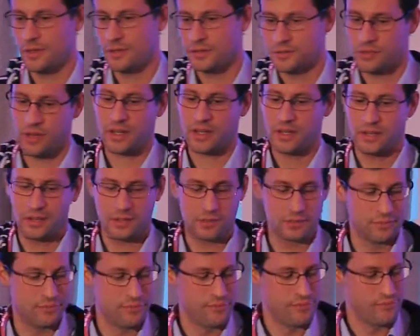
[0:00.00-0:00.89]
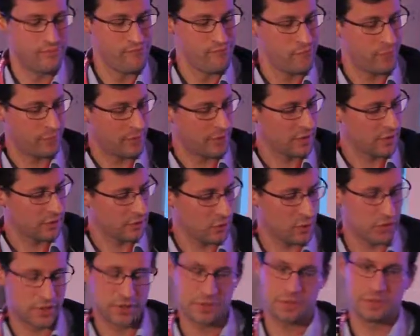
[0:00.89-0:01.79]
tracking.
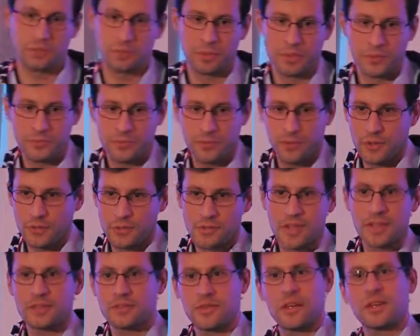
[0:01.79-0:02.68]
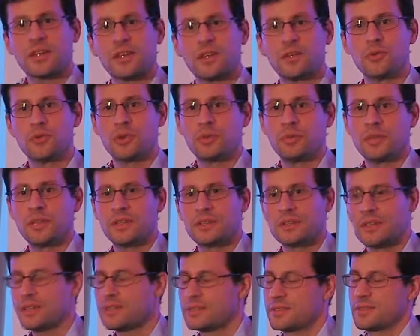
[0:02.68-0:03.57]
So this is the pitfall of not tracking your A/B
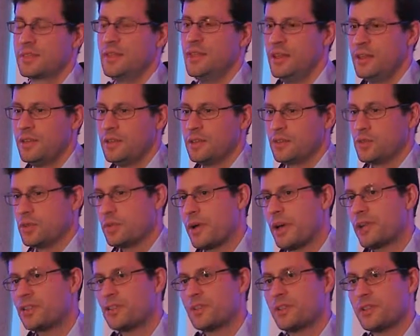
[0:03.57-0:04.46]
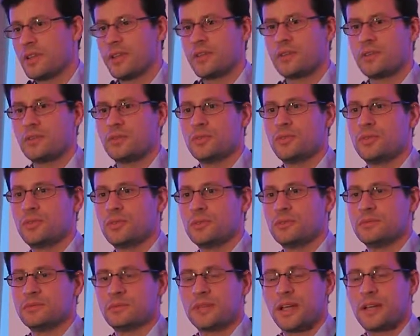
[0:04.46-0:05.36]
tests. So imagine that
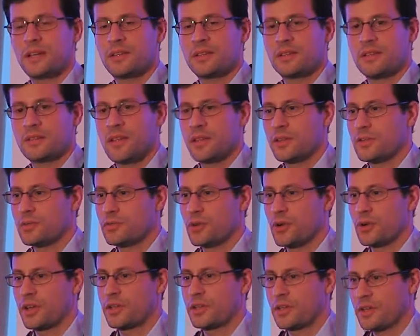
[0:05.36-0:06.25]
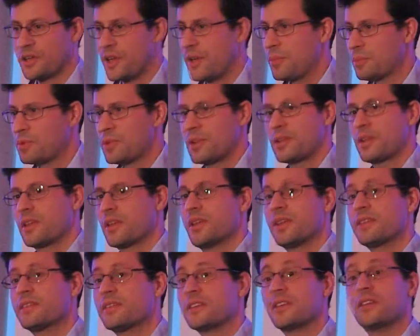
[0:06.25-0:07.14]
you work at a company and that,
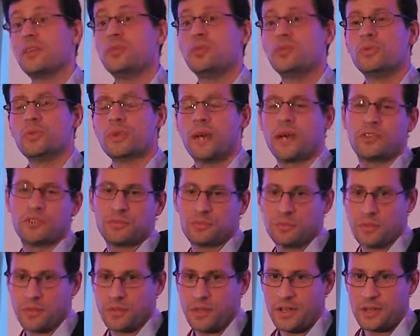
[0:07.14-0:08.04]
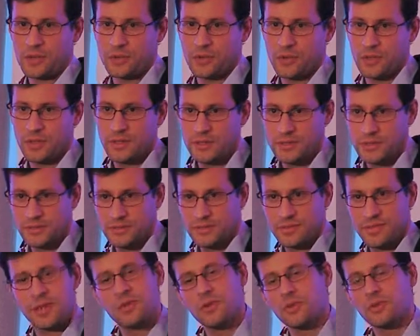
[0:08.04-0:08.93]
let's say, a new head of product joins,
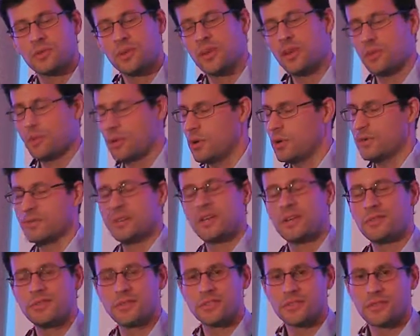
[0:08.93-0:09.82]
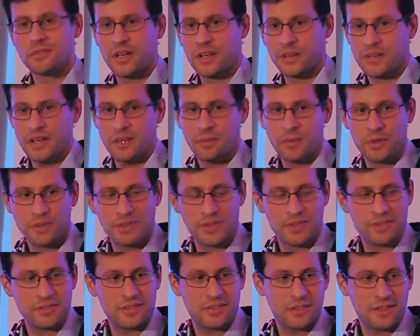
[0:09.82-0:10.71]
and you tell them, oh, we have this great A/B
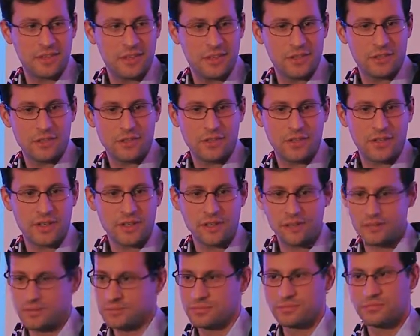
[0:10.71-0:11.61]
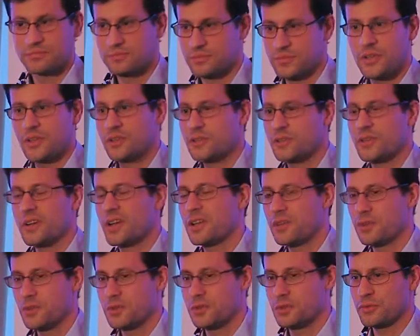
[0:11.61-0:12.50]
testing culture and we run
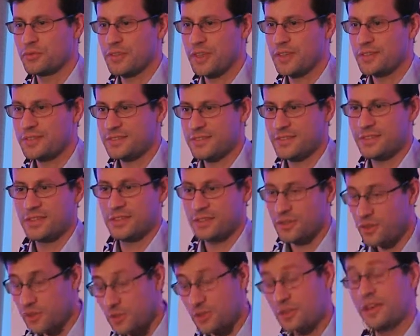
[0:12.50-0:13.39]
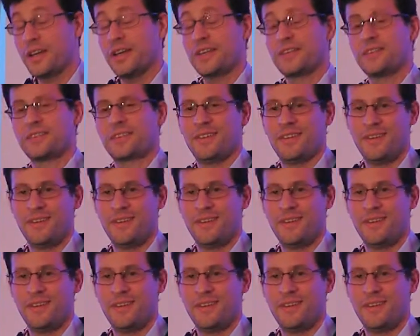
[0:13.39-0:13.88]
a lot of tests, and he says, oh, great.